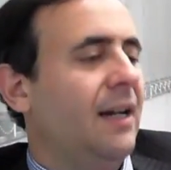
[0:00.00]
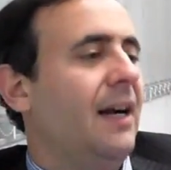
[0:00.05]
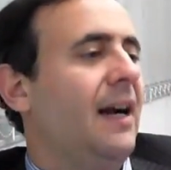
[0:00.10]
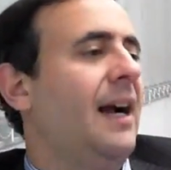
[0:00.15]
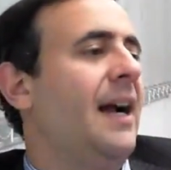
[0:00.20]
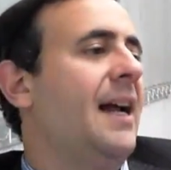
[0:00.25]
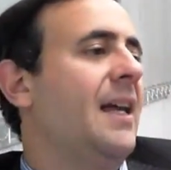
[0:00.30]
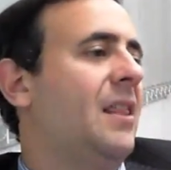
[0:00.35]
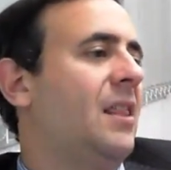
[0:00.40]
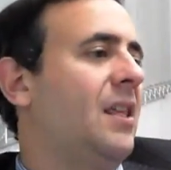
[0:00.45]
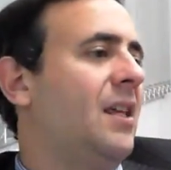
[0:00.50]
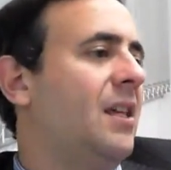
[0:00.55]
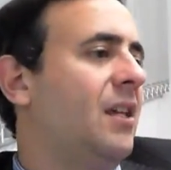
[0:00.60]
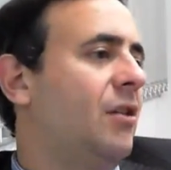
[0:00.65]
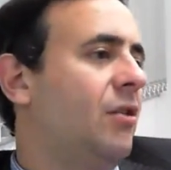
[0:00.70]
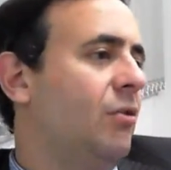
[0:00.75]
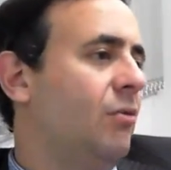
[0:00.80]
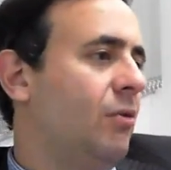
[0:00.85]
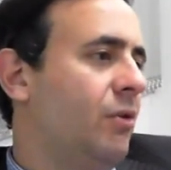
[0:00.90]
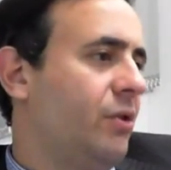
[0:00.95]
I think
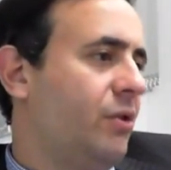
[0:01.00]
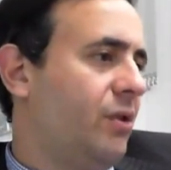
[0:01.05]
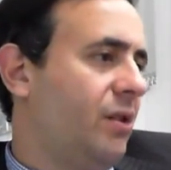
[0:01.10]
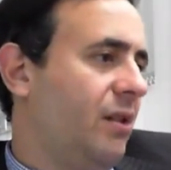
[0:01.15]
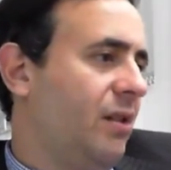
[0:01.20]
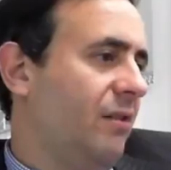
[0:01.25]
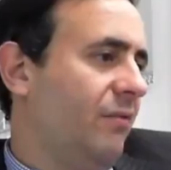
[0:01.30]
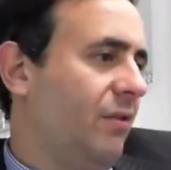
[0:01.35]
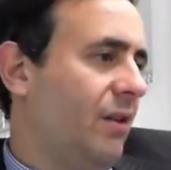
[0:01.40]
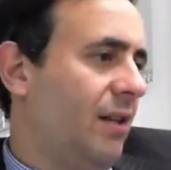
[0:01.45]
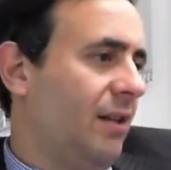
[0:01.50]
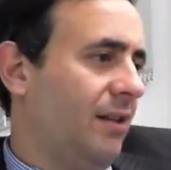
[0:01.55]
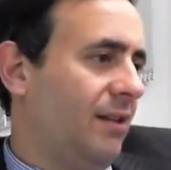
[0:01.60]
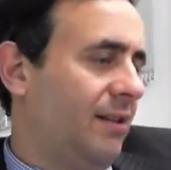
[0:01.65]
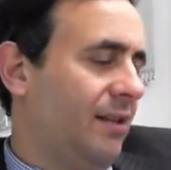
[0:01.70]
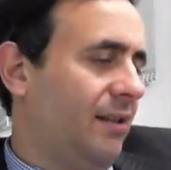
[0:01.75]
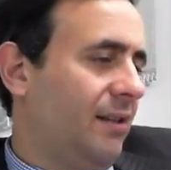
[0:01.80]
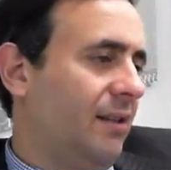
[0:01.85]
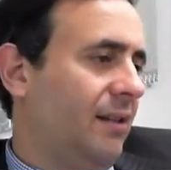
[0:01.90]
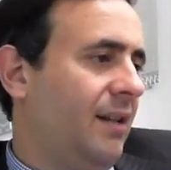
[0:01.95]
you will see the
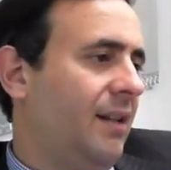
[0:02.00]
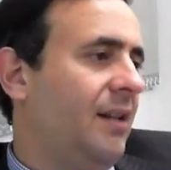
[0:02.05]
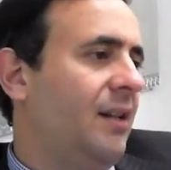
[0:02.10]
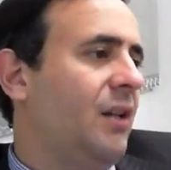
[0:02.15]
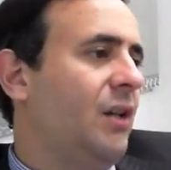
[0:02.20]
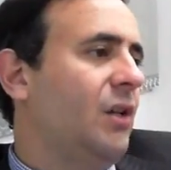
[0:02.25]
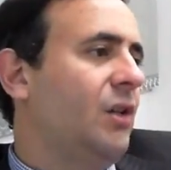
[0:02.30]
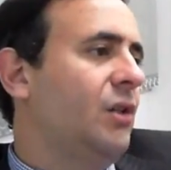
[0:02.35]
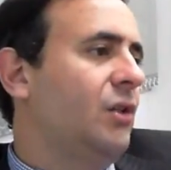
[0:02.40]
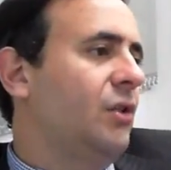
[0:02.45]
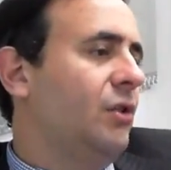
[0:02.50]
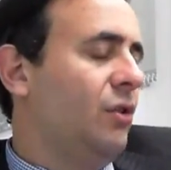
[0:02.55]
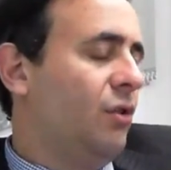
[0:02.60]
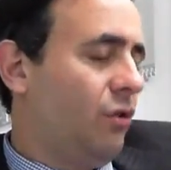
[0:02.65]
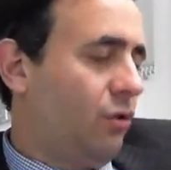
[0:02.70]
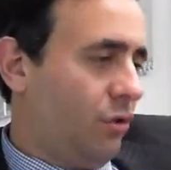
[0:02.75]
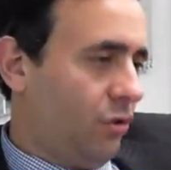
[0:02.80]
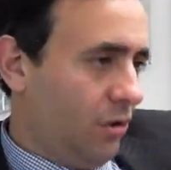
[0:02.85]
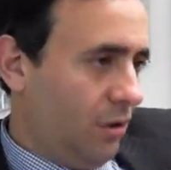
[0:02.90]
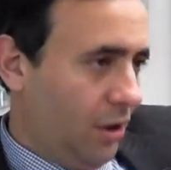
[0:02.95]
volatility
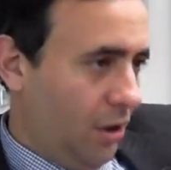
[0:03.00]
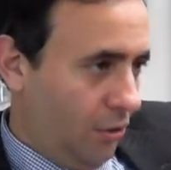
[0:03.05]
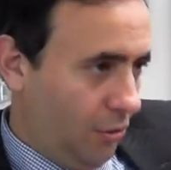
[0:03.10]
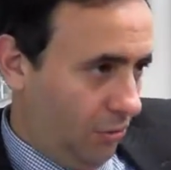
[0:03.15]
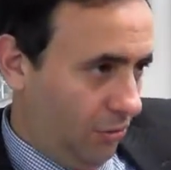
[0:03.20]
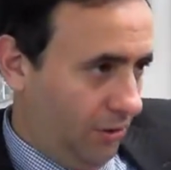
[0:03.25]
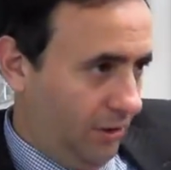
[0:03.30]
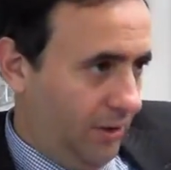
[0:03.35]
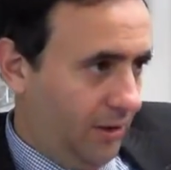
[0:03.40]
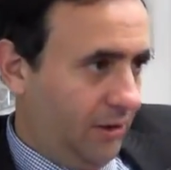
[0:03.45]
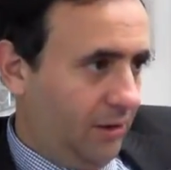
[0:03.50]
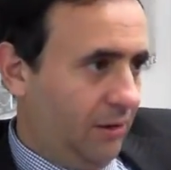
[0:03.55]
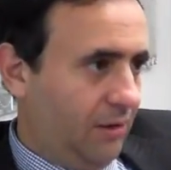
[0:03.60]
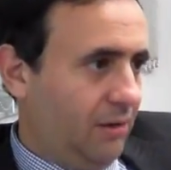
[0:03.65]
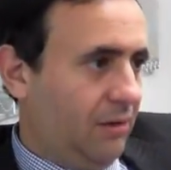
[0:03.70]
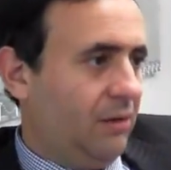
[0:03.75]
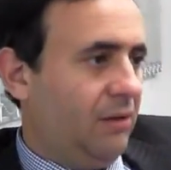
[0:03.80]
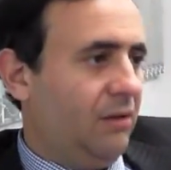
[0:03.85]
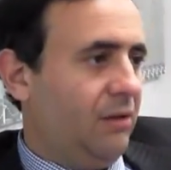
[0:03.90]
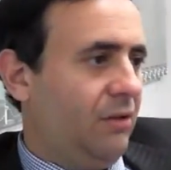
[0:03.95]
slowly
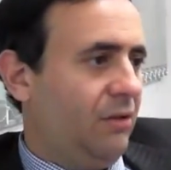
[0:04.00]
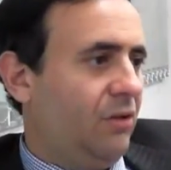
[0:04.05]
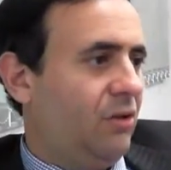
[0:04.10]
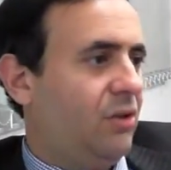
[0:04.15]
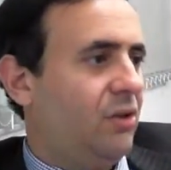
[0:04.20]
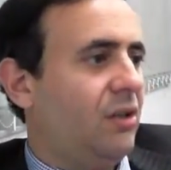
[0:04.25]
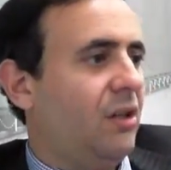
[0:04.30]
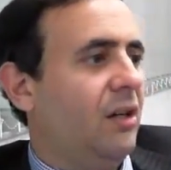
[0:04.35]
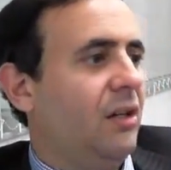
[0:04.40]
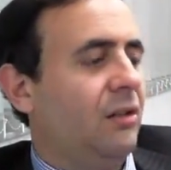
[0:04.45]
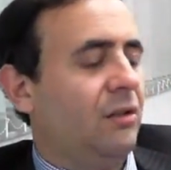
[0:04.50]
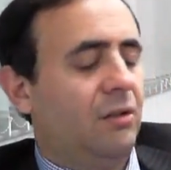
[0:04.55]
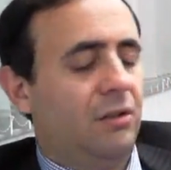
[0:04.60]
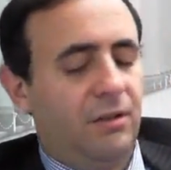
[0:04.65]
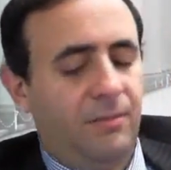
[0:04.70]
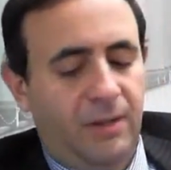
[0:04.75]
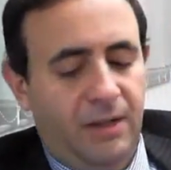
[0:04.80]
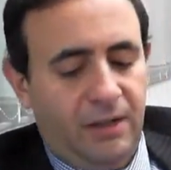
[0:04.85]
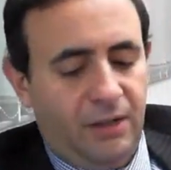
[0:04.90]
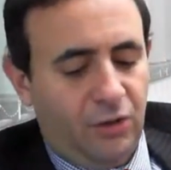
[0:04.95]
start to
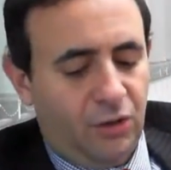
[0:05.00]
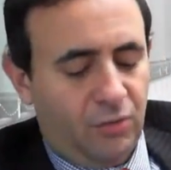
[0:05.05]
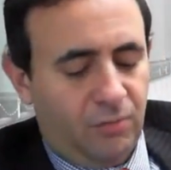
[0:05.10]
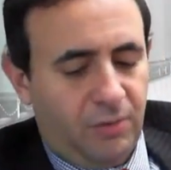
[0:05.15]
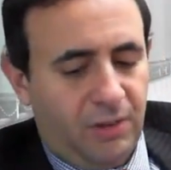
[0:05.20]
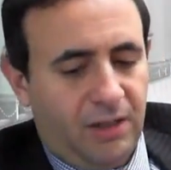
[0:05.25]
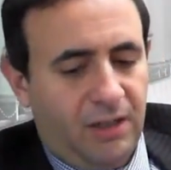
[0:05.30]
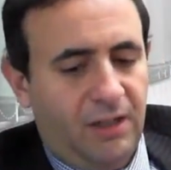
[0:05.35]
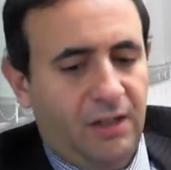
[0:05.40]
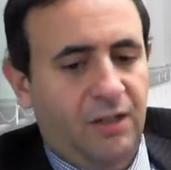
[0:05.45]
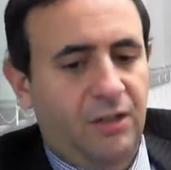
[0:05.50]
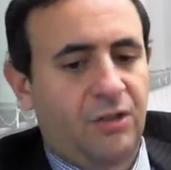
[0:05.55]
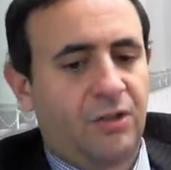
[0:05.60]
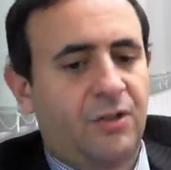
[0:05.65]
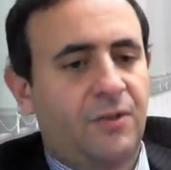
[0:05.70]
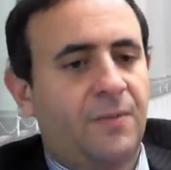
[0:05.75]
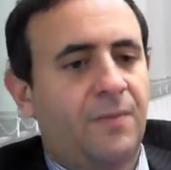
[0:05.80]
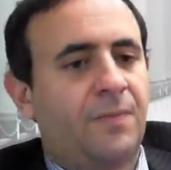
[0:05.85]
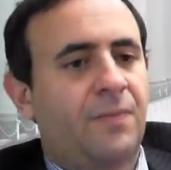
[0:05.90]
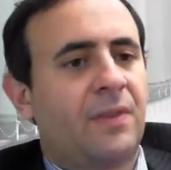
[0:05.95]
diminish
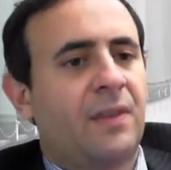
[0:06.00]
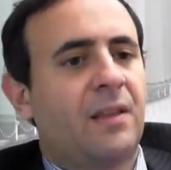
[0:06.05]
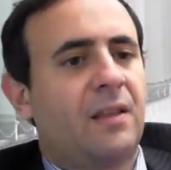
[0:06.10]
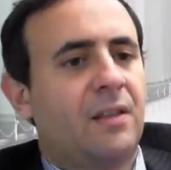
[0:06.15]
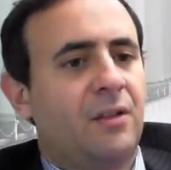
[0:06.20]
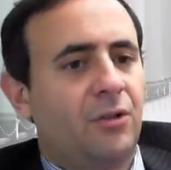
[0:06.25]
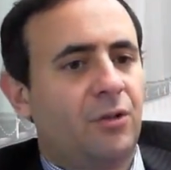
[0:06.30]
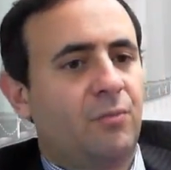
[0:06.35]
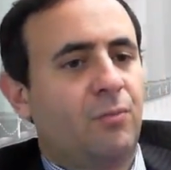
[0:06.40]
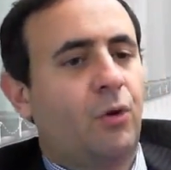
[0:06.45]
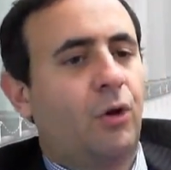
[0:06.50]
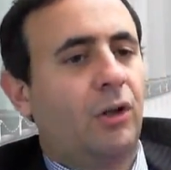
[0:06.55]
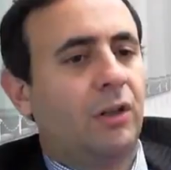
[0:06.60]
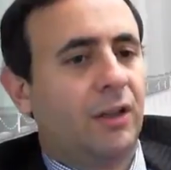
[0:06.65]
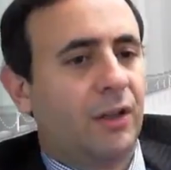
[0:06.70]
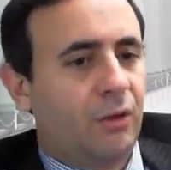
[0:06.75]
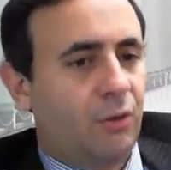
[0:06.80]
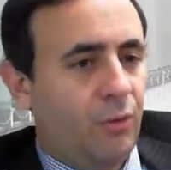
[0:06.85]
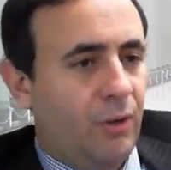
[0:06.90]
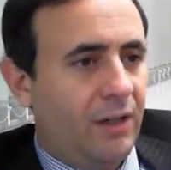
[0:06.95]
because there's more
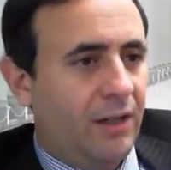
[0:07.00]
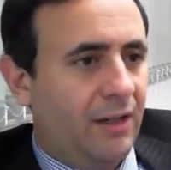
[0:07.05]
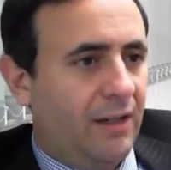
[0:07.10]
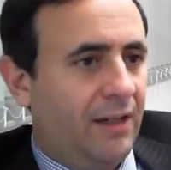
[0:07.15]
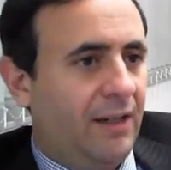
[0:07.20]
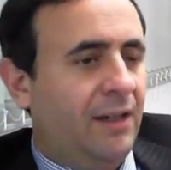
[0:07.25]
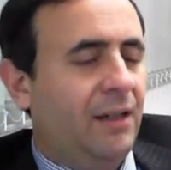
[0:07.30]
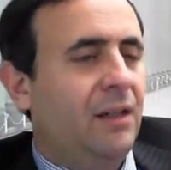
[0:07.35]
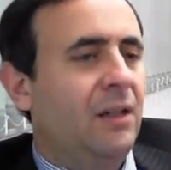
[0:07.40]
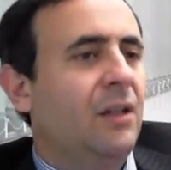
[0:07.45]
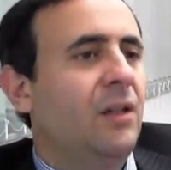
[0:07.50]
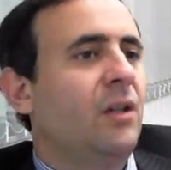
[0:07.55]
liquidity.